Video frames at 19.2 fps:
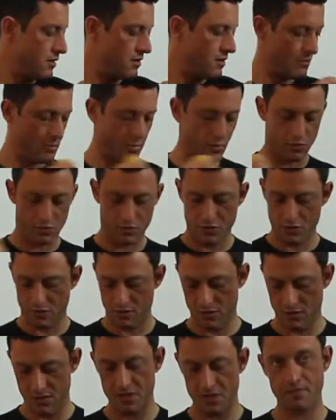ball
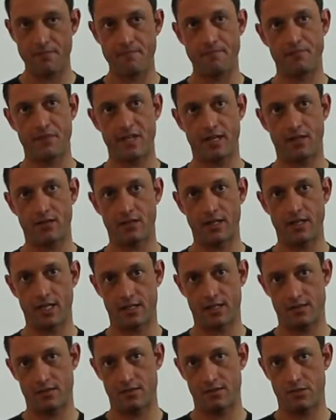joints that
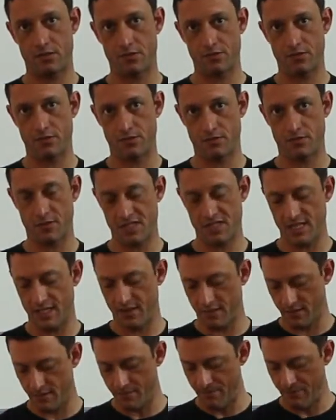connect to my
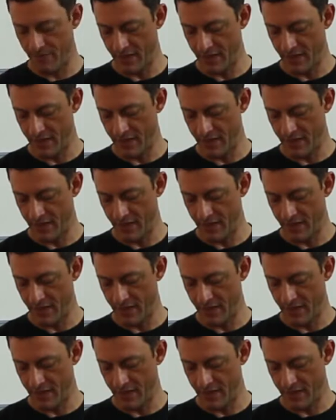center,